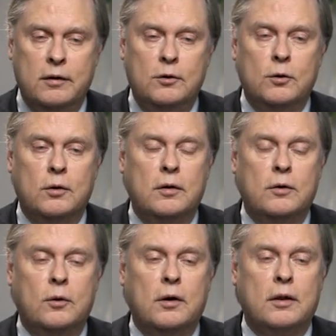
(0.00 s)

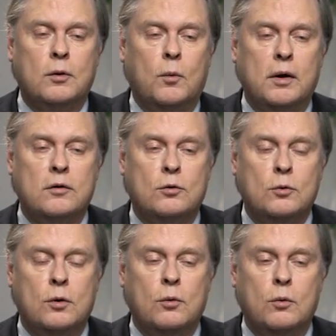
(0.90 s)
You're not the ones
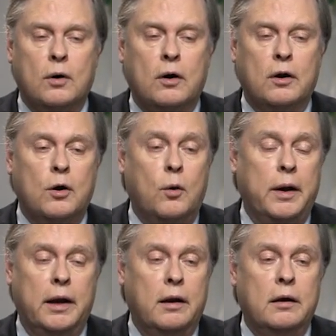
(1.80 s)
who are going to go
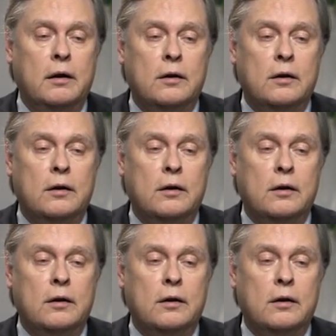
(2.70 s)
in